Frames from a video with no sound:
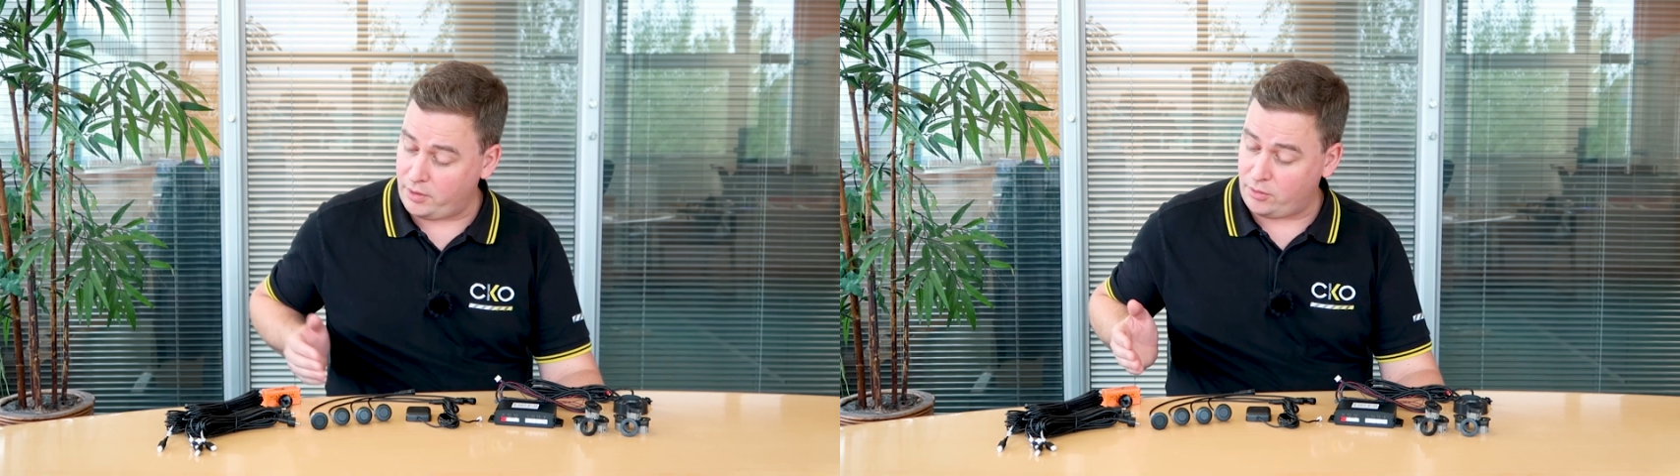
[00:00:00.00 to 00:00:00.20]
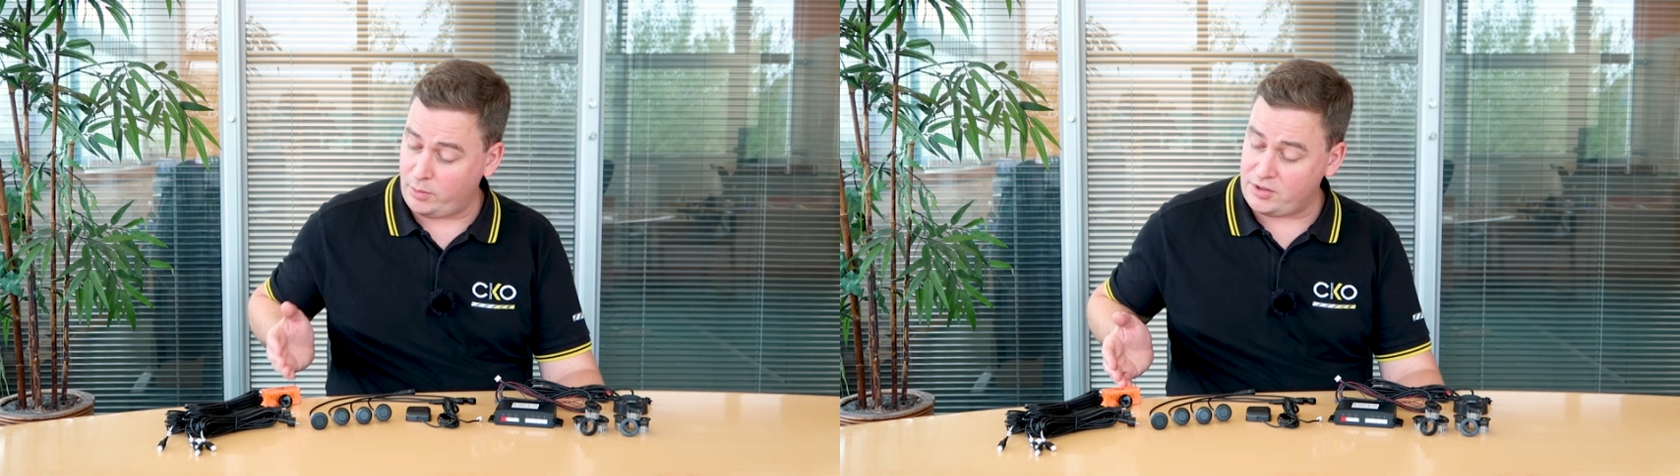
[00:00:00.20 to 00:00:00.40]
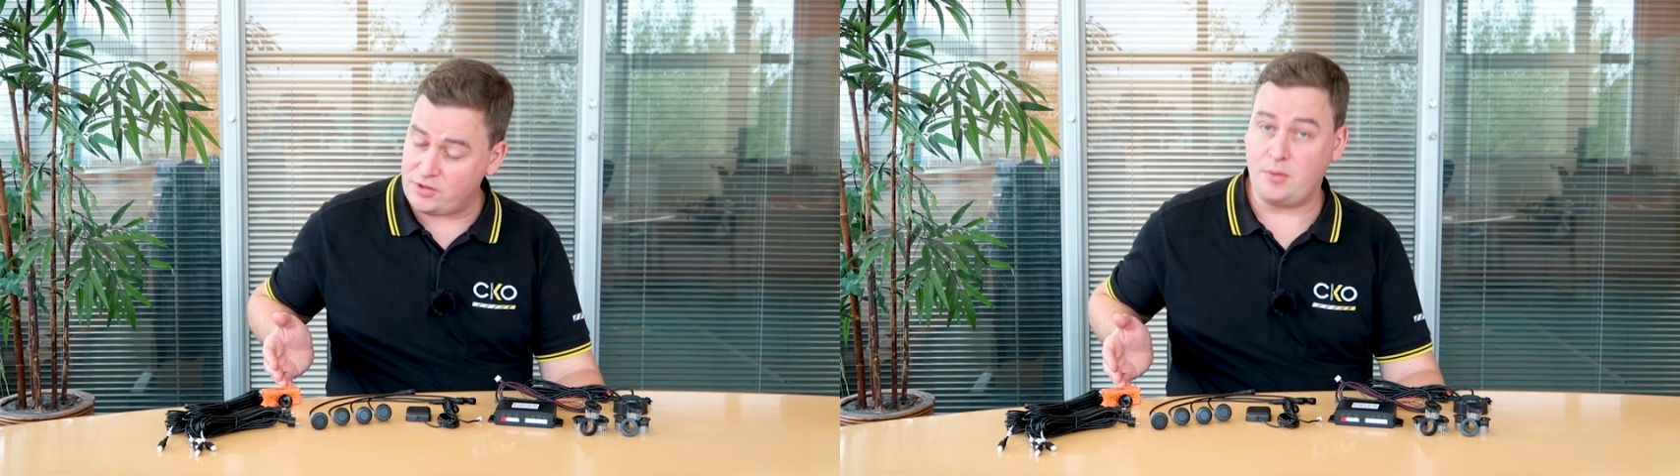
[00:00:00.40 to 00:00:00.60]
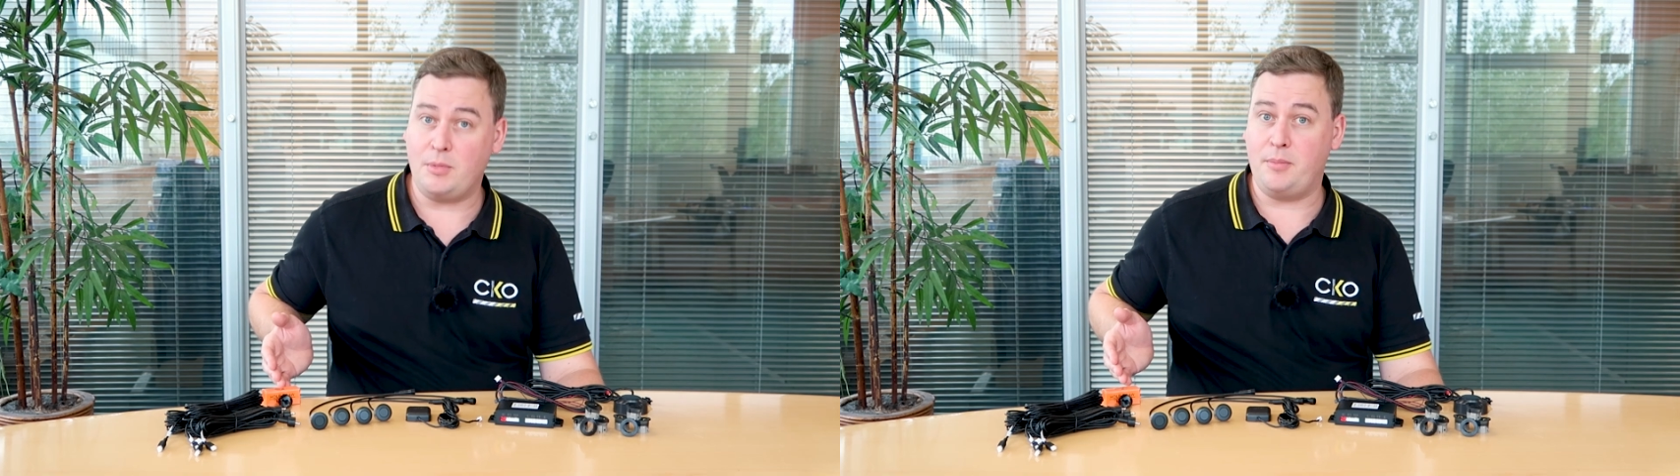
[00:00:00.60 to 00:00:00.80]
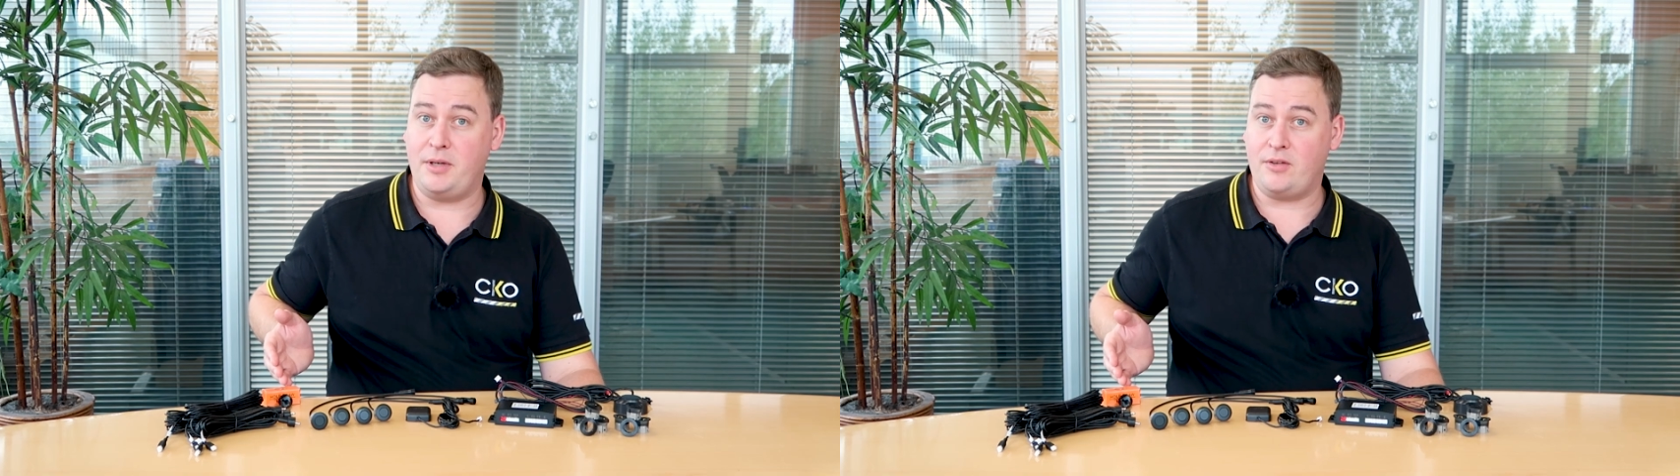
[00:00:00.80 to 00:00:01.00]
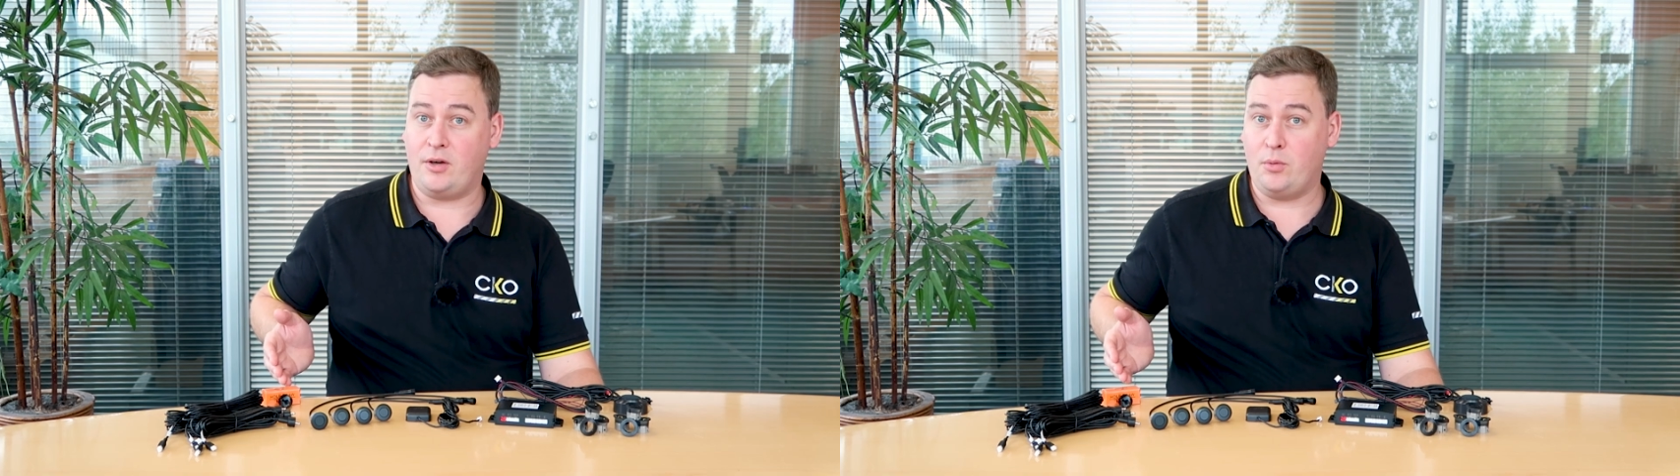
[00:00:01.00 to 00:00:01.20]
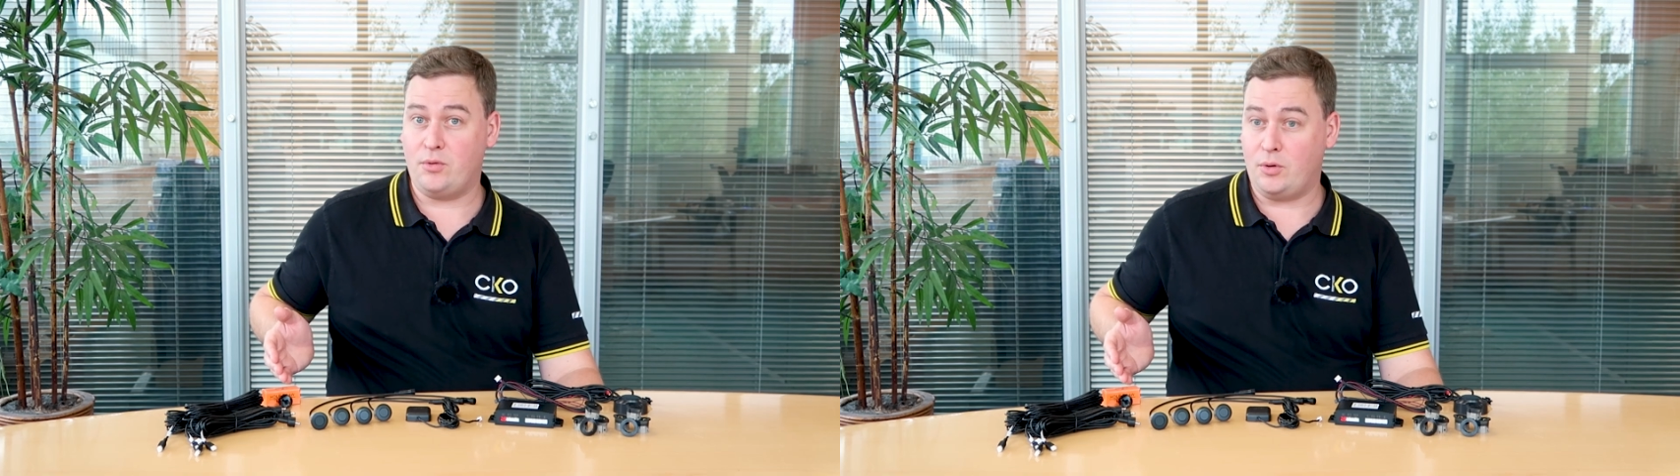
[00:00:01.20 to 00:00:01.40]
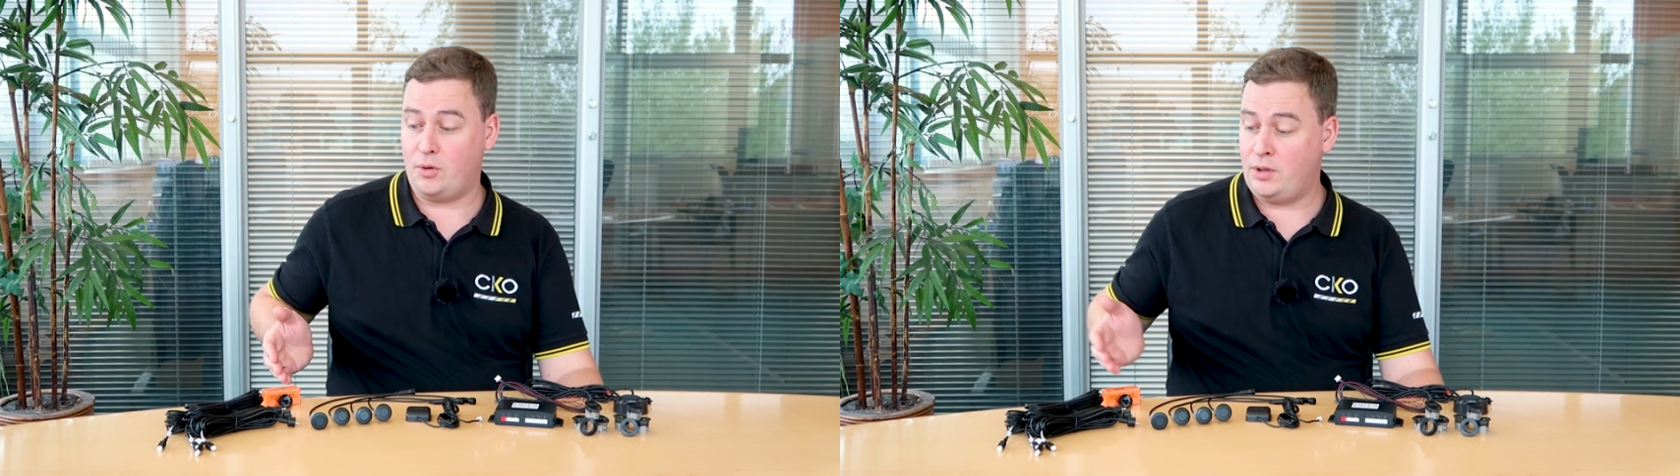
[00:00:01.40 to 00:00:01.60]
with a 22mm hole
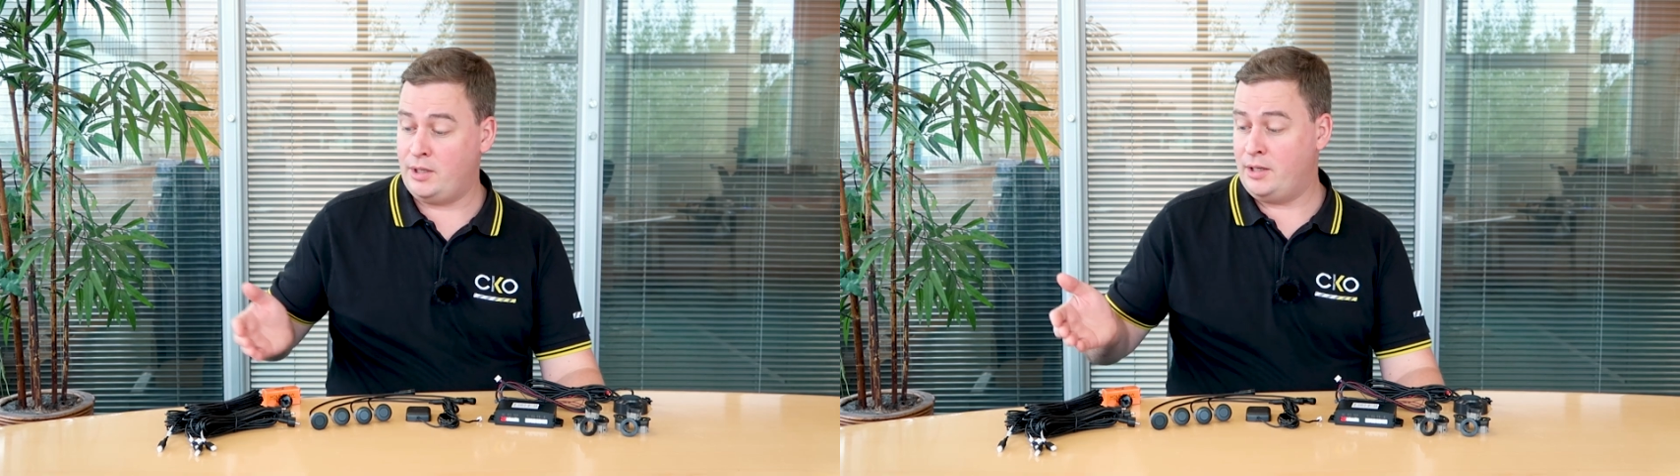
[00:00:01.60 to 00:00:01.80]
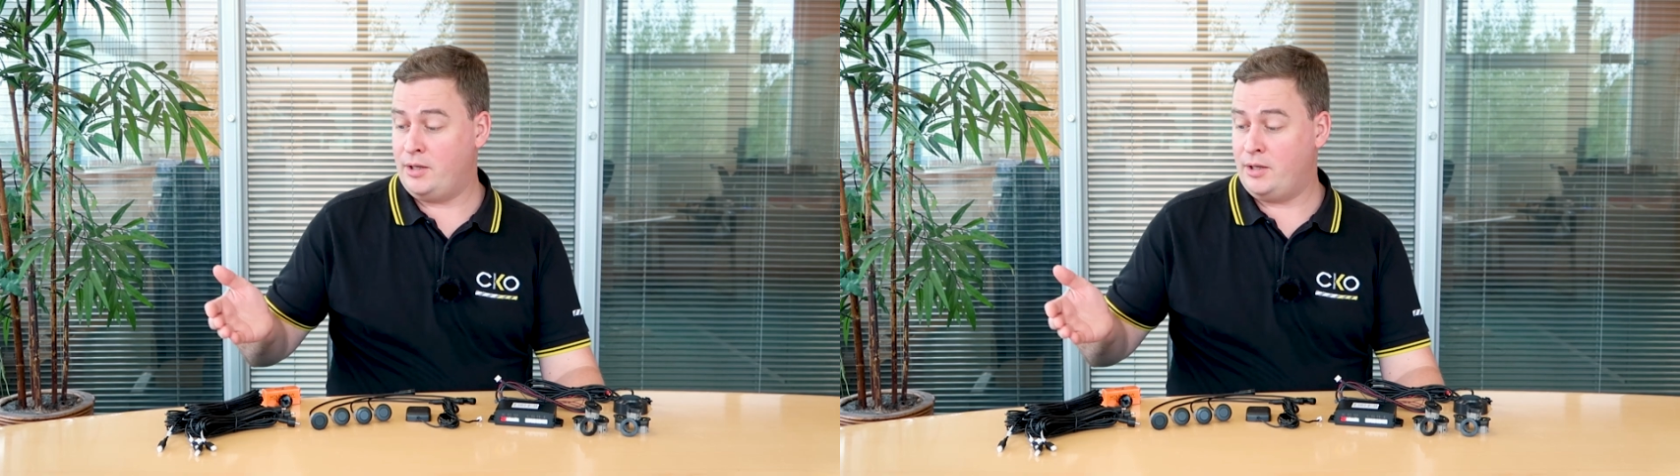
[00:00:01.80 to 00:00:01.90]
saw,